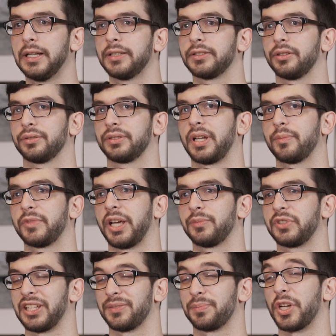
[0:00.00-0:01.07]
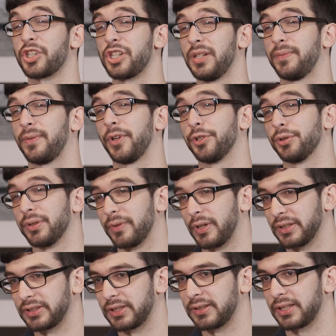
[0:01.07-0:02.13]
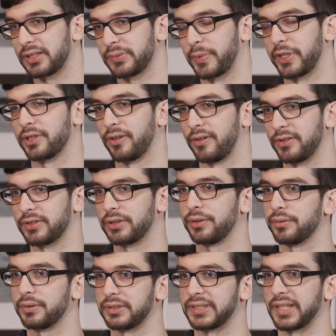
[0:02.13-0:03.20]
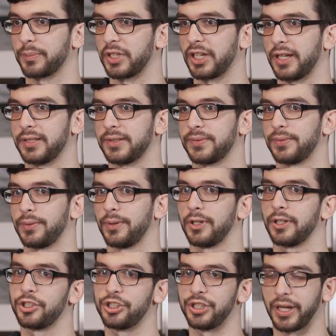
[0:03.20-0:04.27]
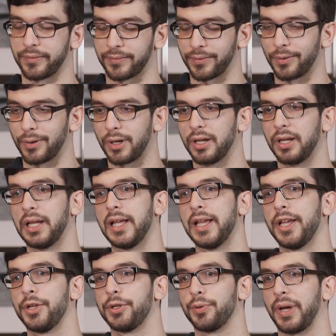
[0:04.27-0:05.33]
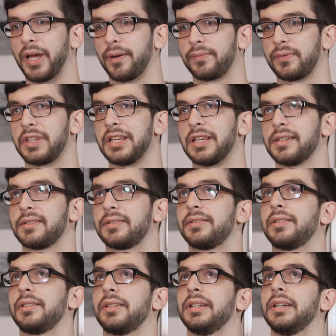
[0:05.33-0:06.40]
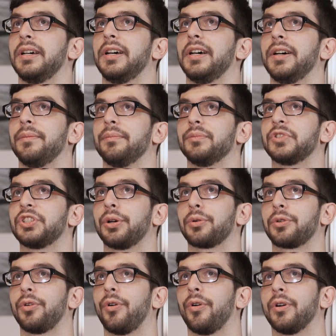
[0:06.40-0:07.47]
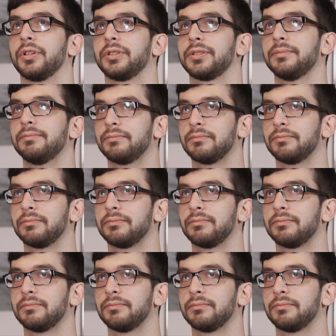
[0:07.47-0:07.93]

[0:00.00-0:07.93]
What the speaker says: So sometimes, especially for universal ethics, but now also in some kinds for GA4, you have these so-called